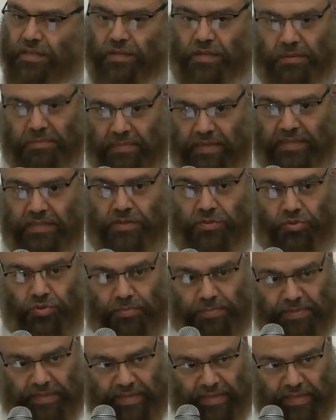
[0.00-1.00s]
And you're commanded
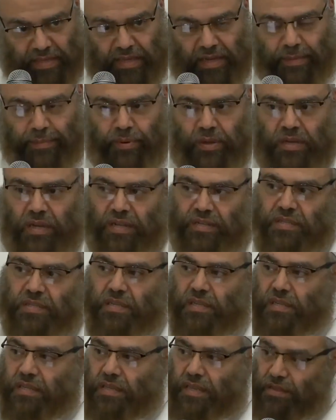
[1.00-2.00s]
to be upon
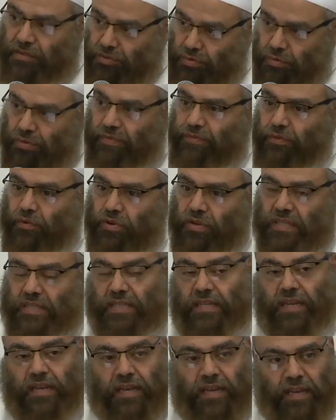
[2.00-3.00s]
as-sidq and
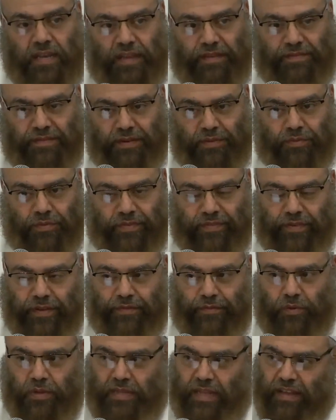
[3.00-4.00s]
truthfulness. Even
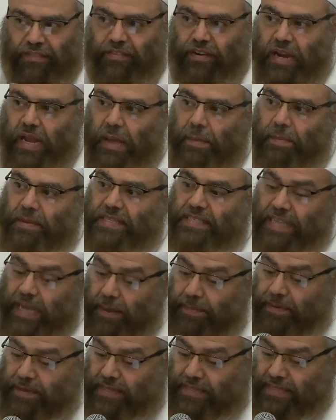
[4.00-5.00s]
if whatever happens,
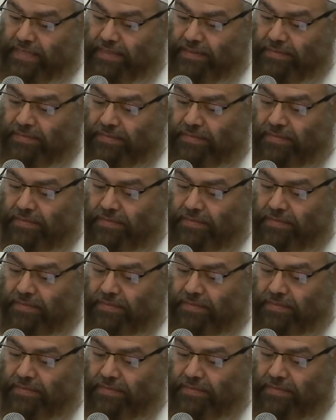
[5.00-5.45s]
happens.